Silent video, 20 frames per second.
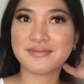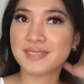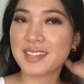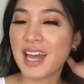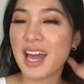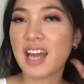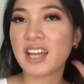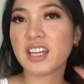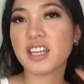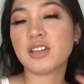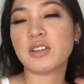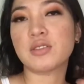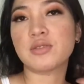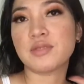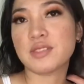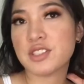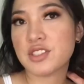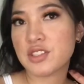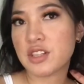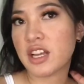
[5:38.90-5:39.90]
I can
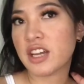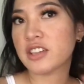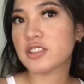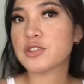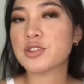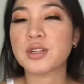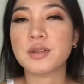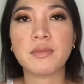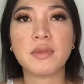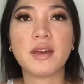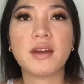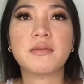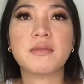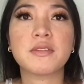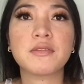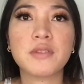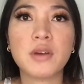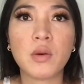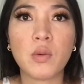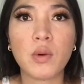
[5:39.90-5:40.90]
always like trim them
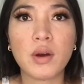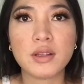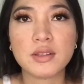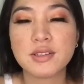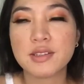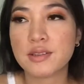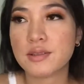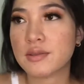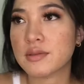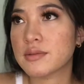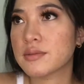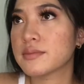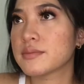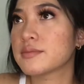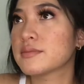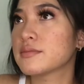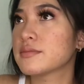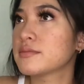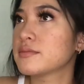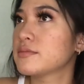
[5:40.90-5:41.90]
if I want to.
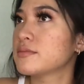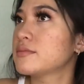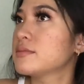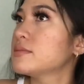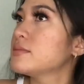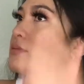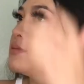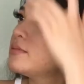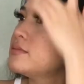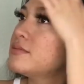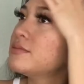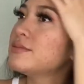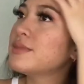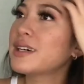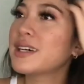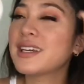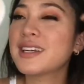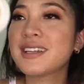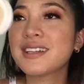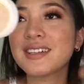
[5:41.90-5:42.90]

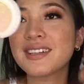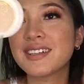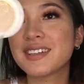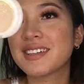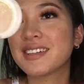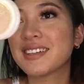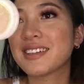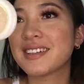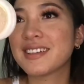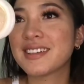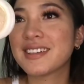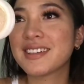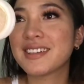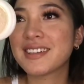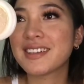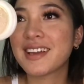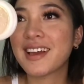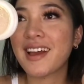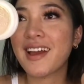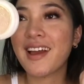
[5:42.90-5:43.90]

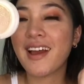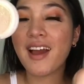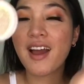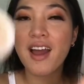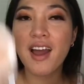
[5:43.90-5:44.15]
But